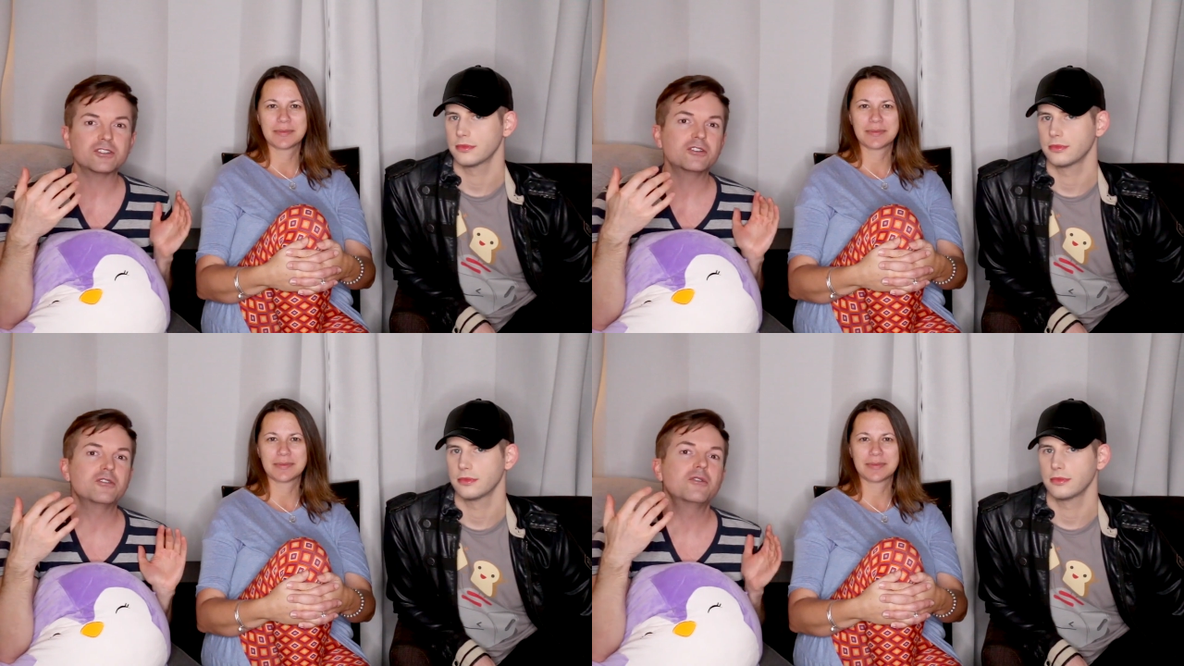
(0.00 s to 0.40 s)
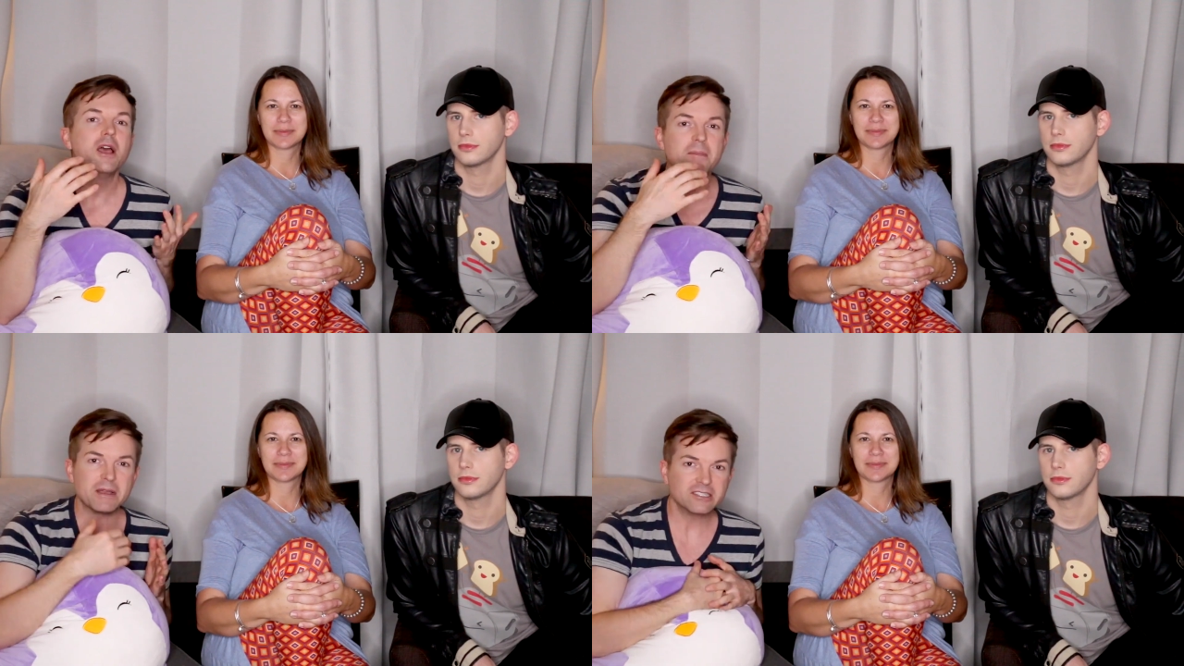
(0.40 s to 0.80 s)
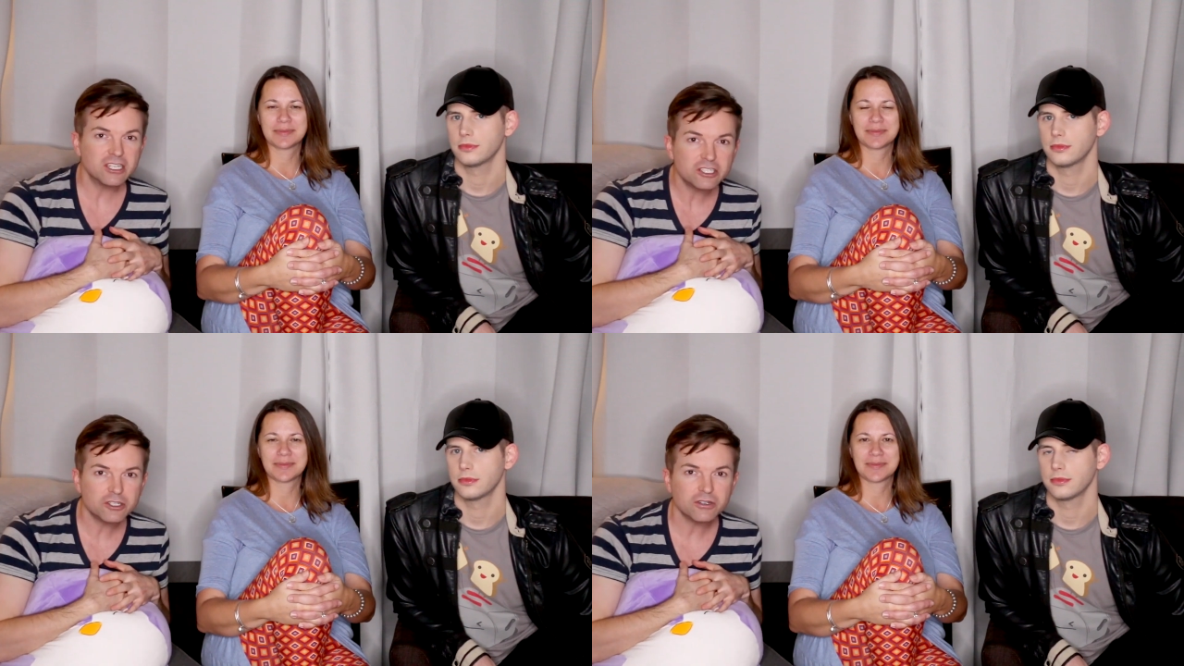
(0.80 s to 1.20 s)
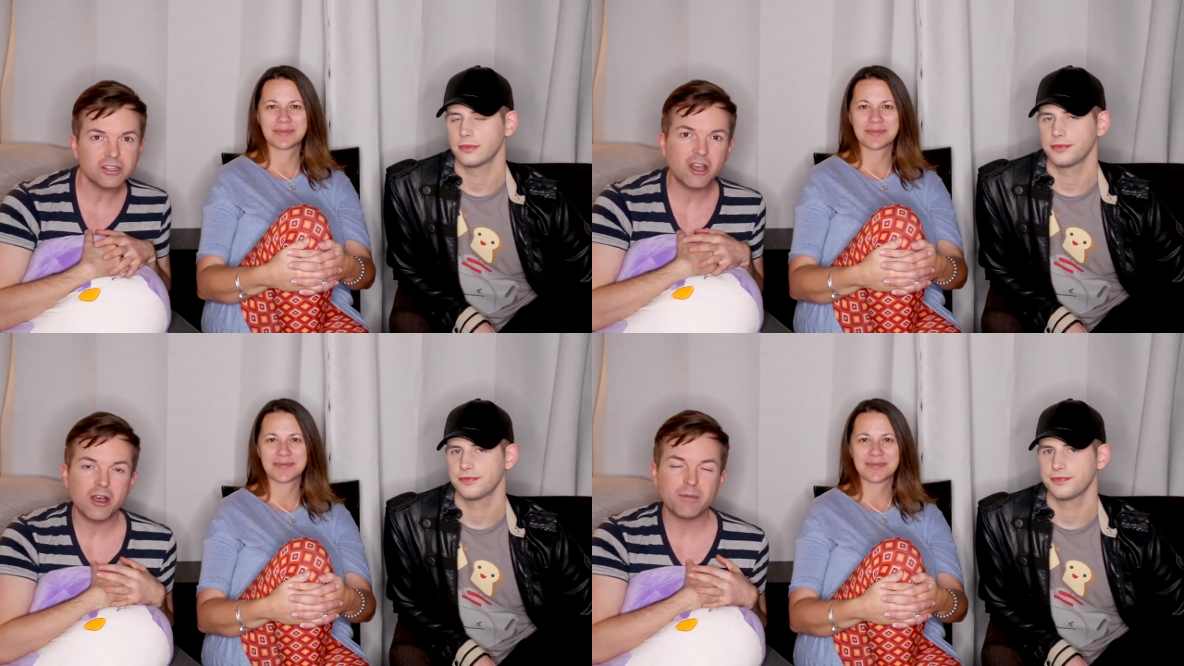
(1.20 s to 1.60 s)
Speaker 1: also my
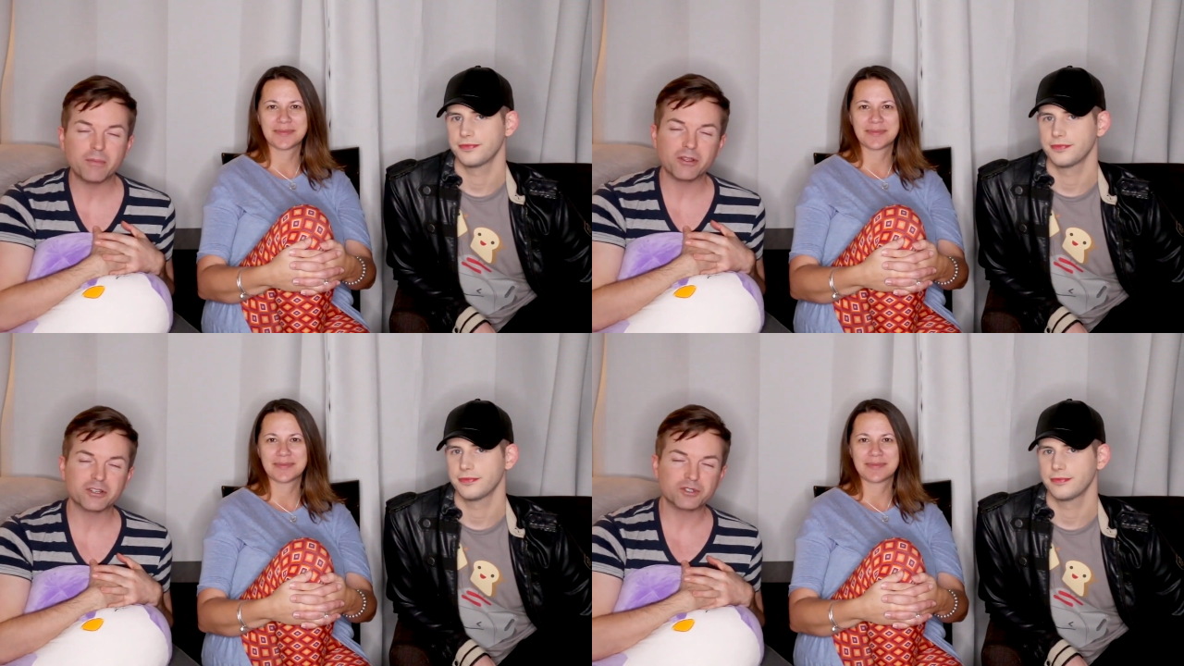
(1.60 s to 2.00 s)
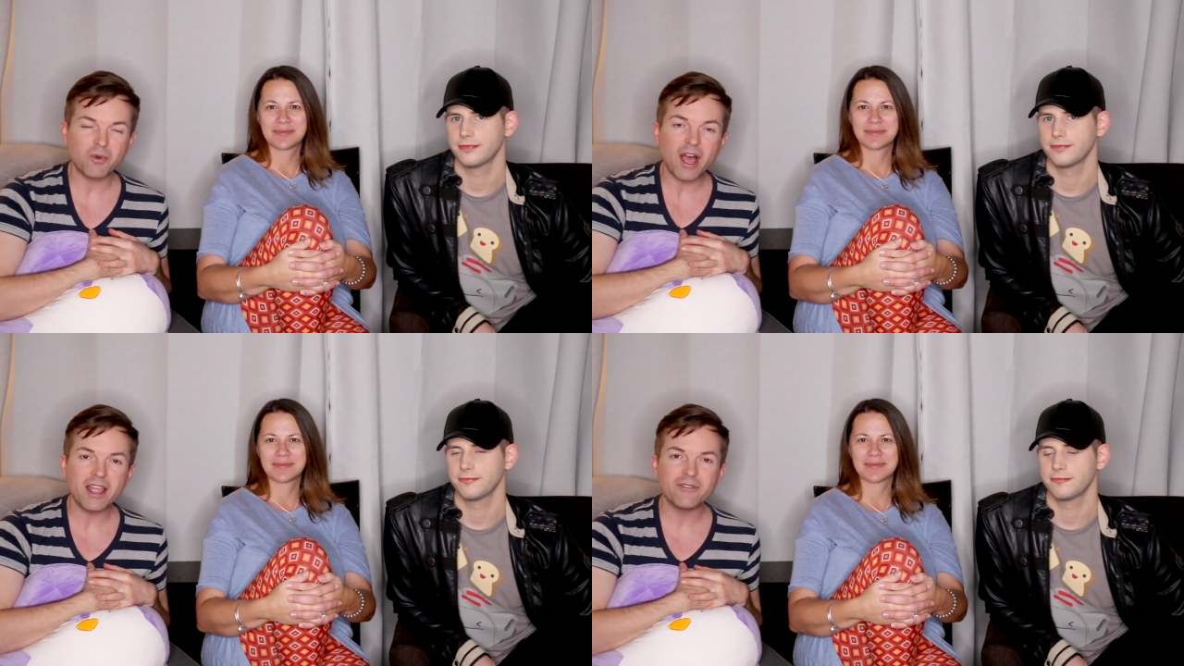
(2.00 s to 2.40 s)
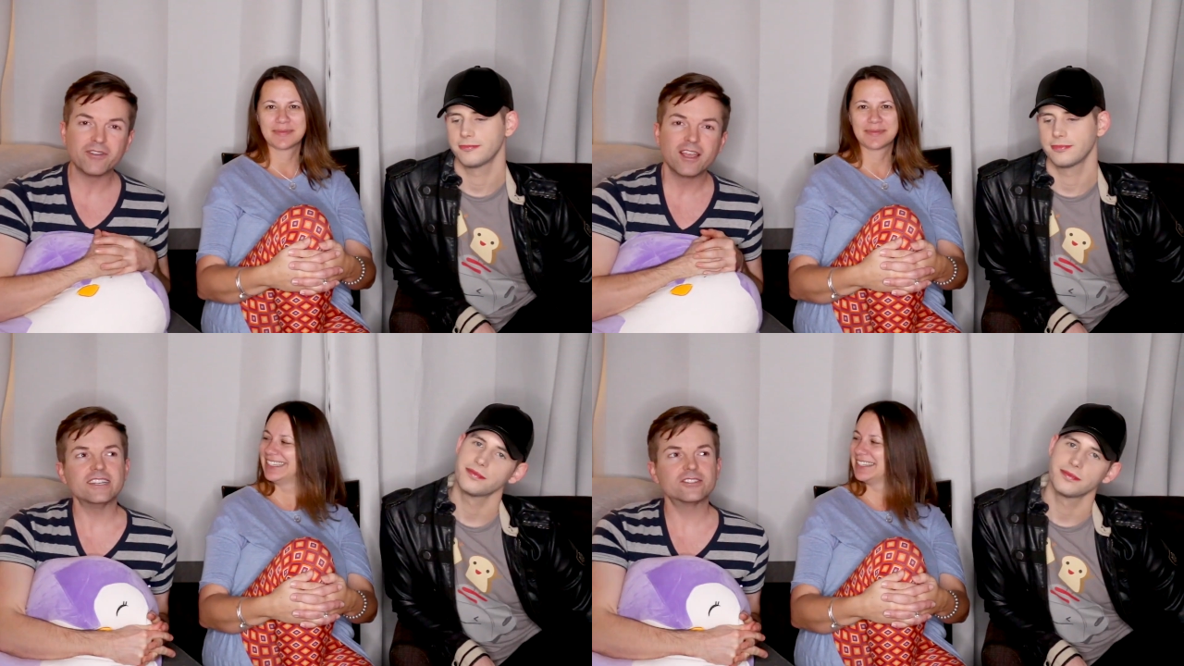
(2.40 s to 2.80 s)
sister-in-law, my brother's wife.